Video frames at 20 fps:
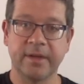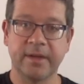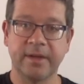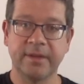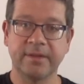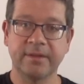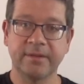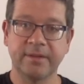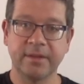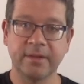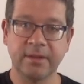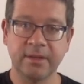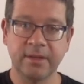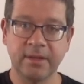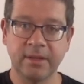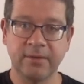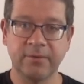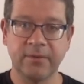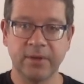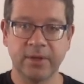a
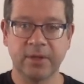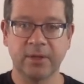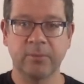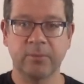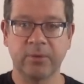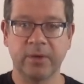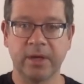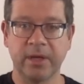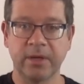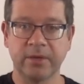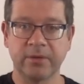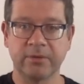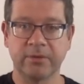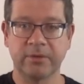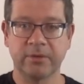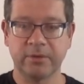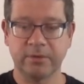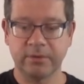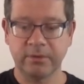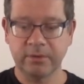significant
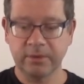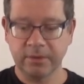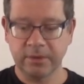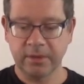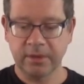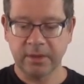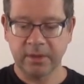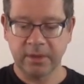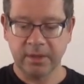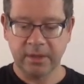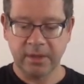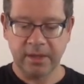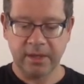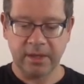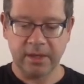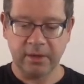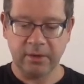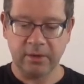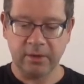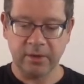breakthrough
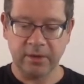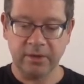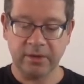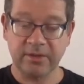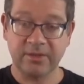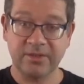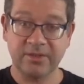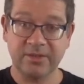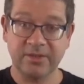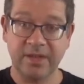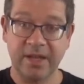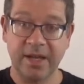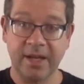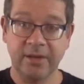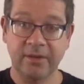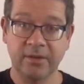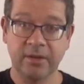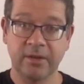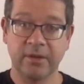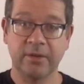on a
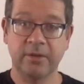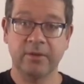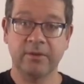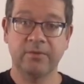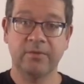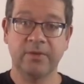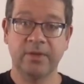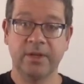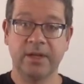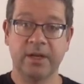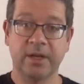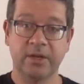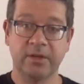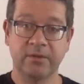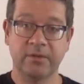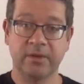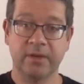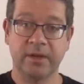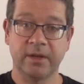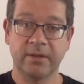standalone VR
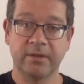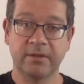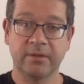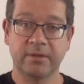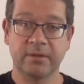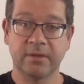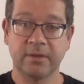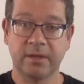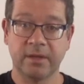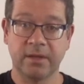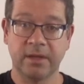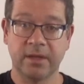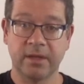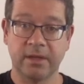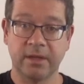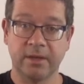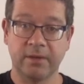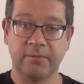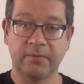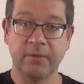device
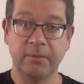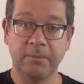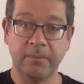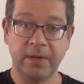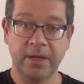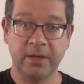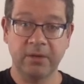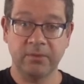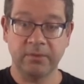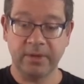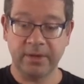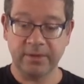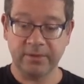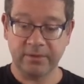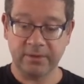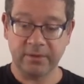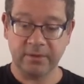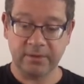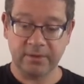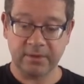for many
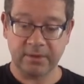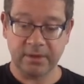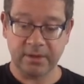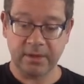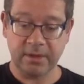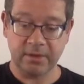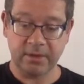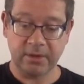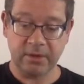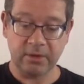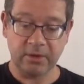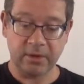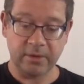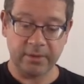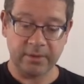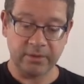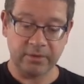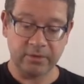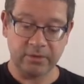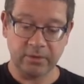reasons that I'll go
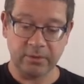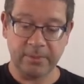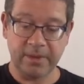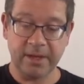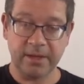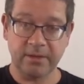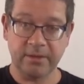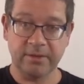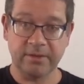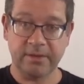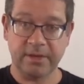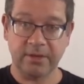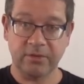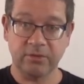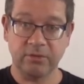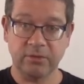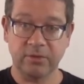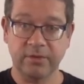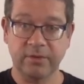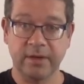into about this
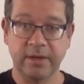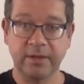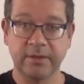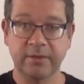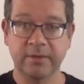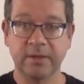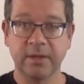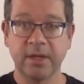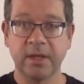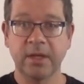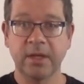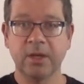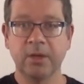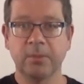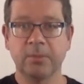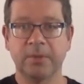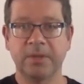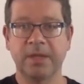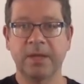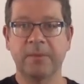actual device.
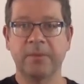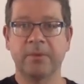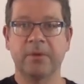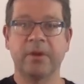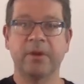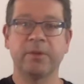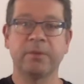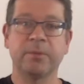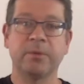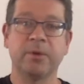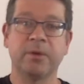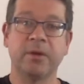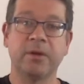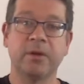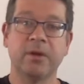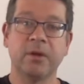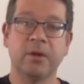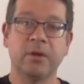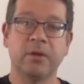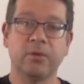But that price point
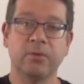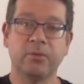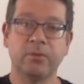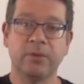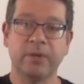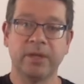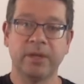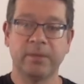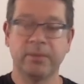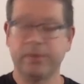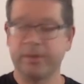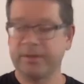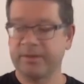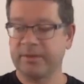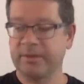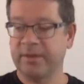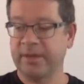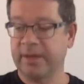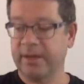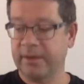really brings it
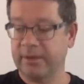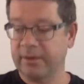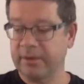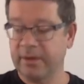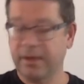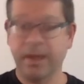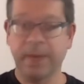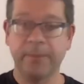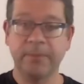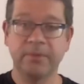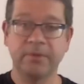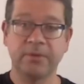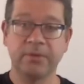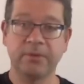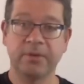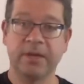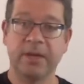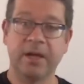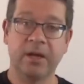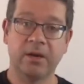down. Up until
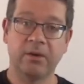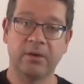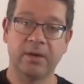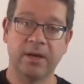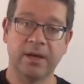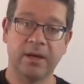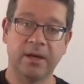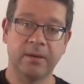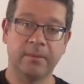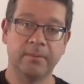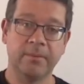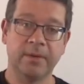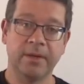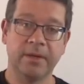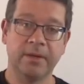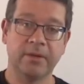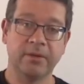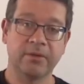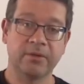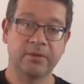now, in
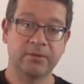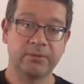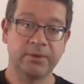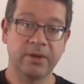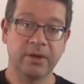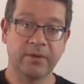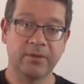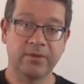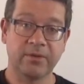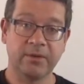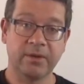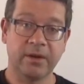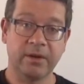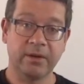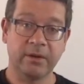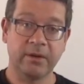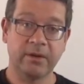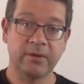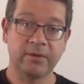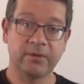those 3DOF
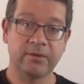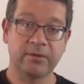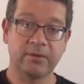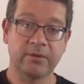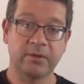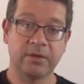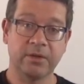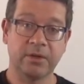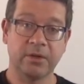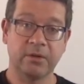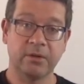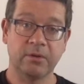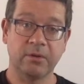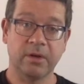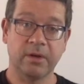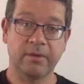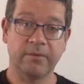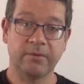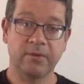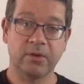scenarios, you know,
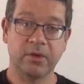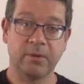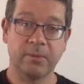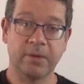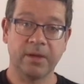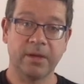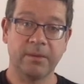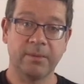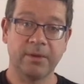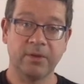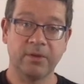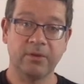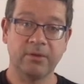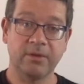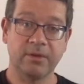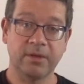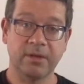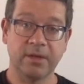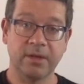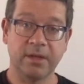I've commonly been
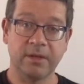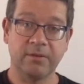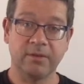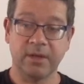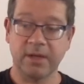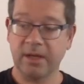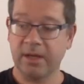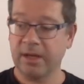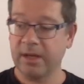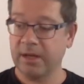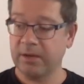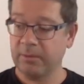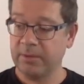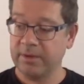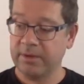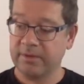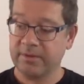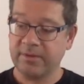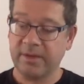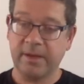using the Gear VR with
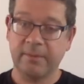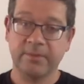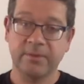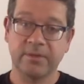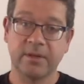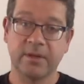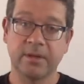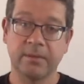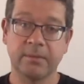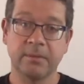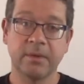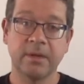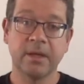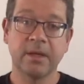a Samsung